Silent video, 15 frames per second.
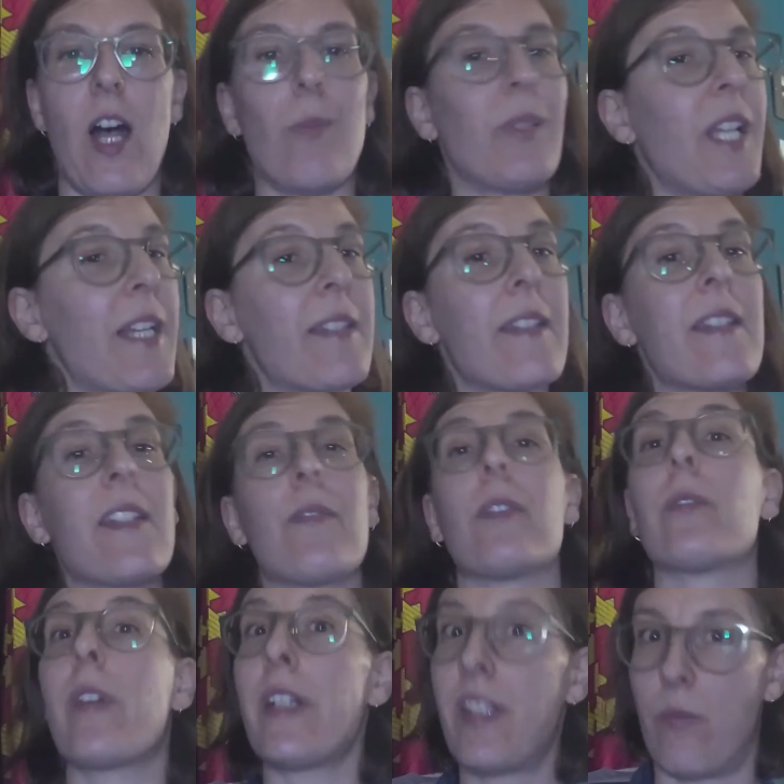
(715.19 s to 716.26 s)
Plus, the civil
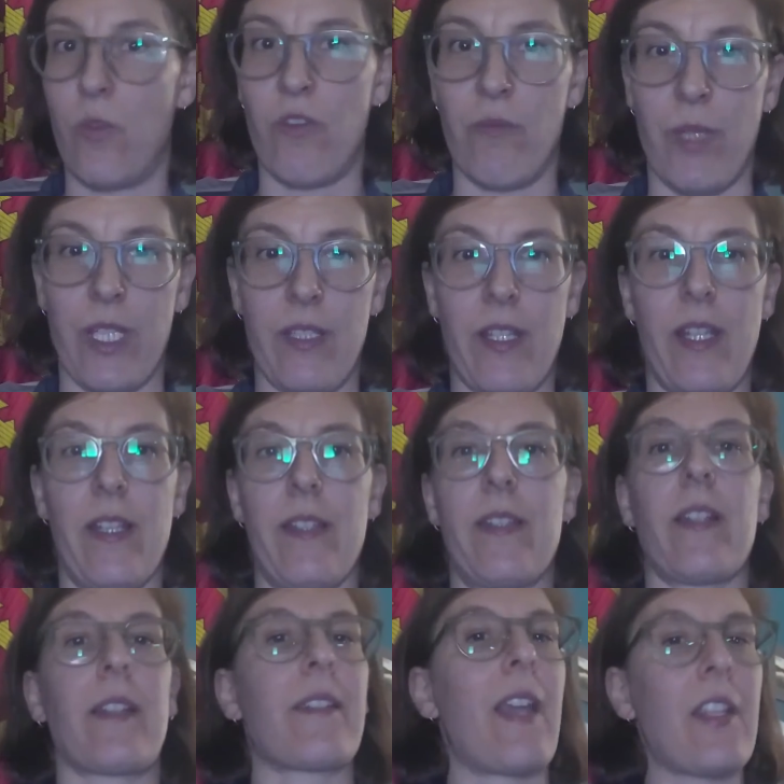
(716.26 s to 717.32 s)
rights movement is
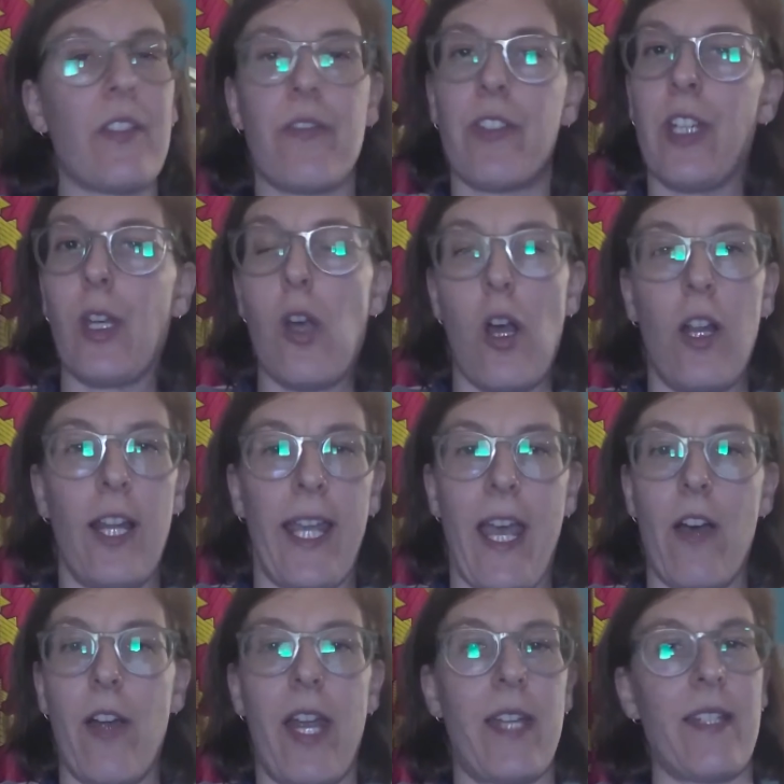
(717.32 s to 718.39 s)
successfully calling
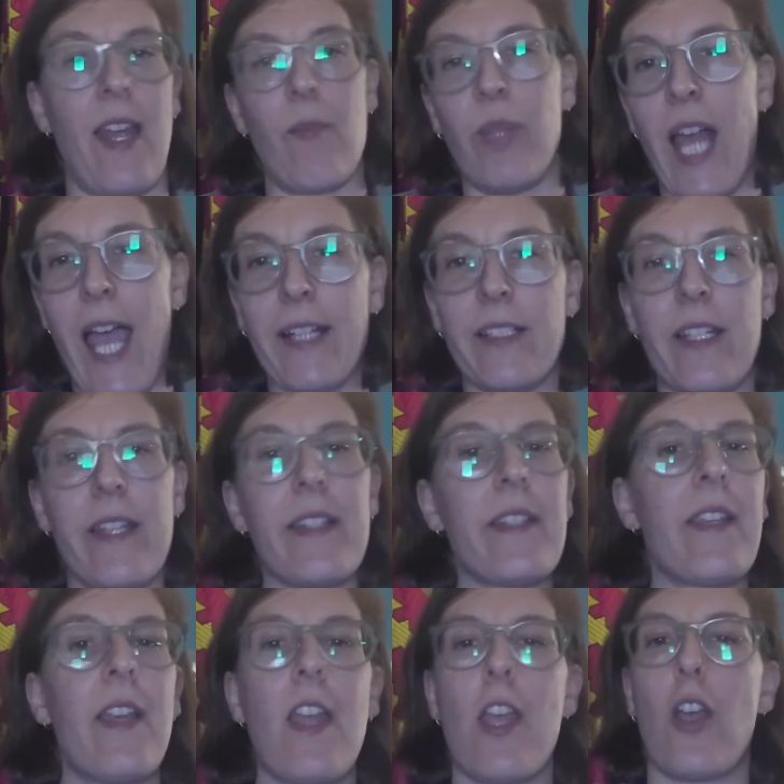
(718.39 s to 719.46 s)
out anti-blackness,
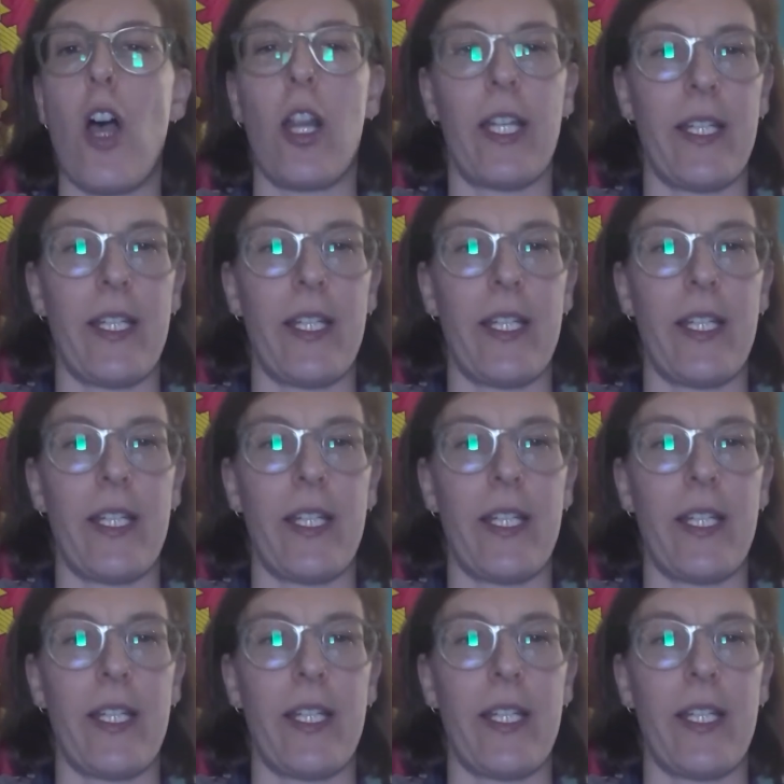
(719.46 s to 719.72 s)
calling